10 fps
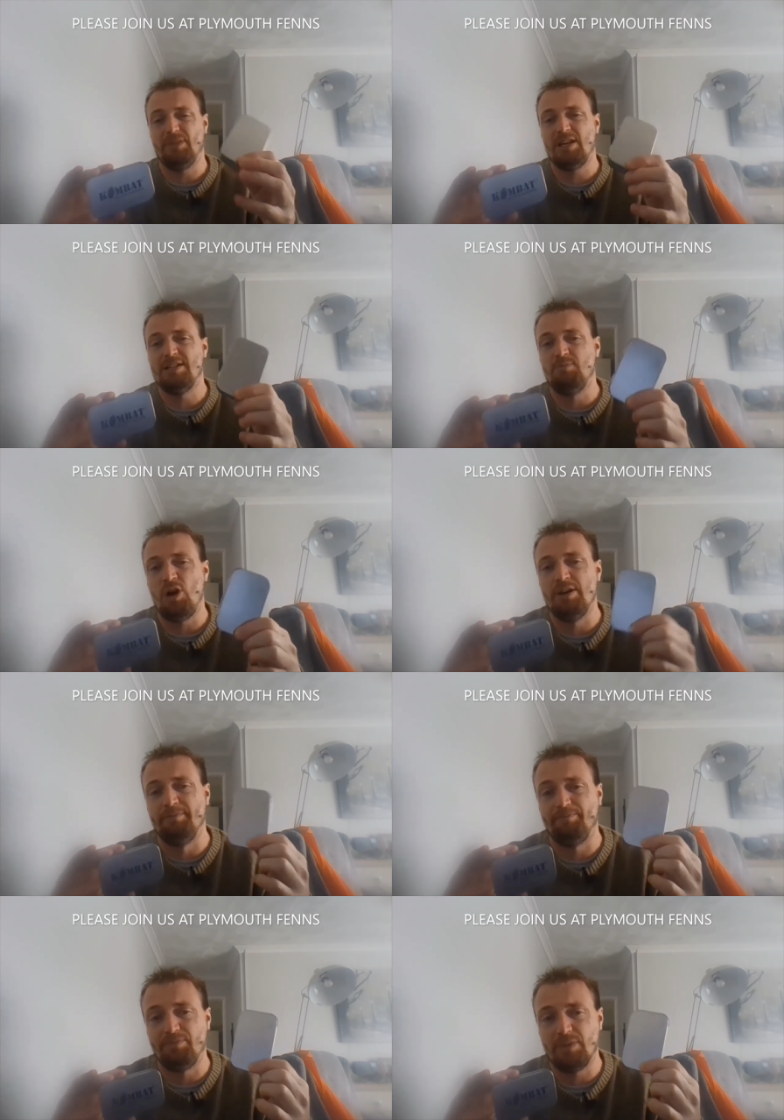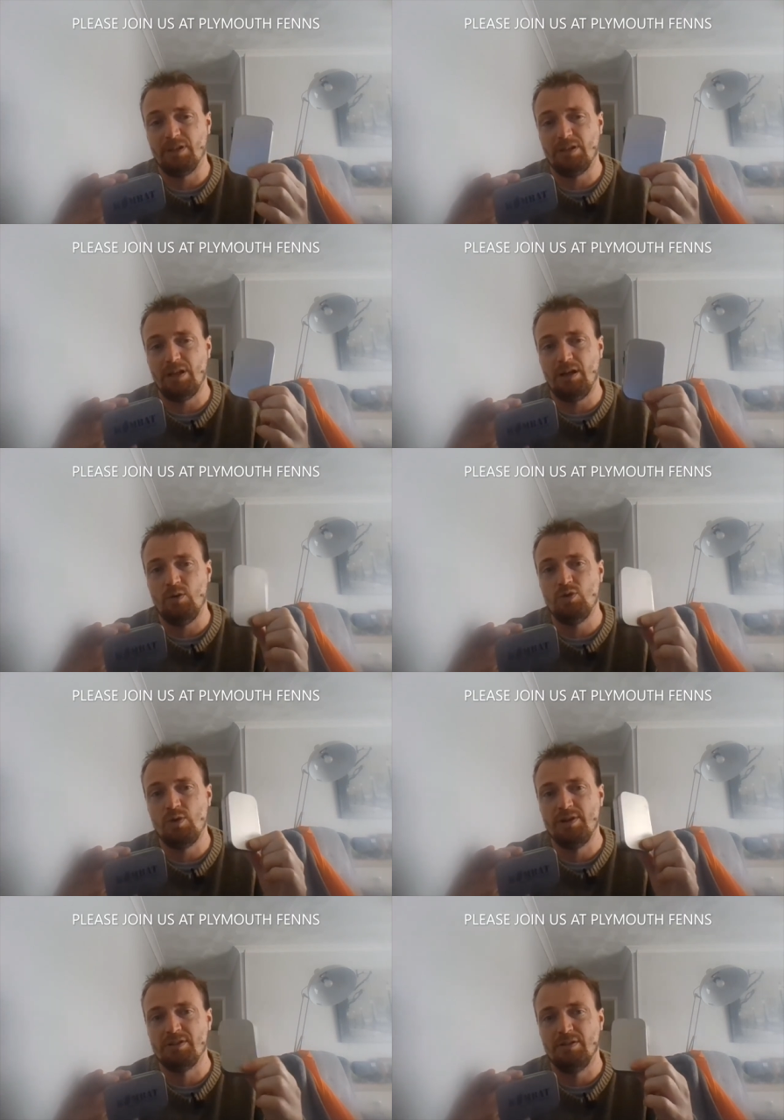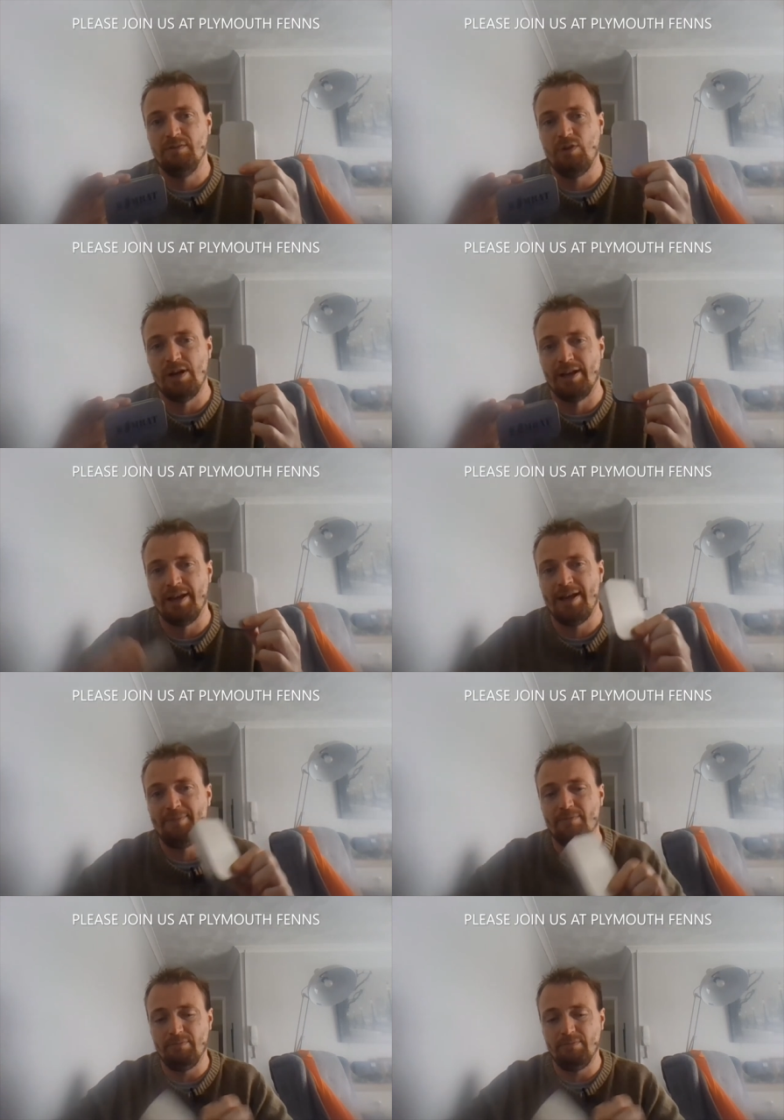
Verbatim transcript: there's my Altoids fire kit.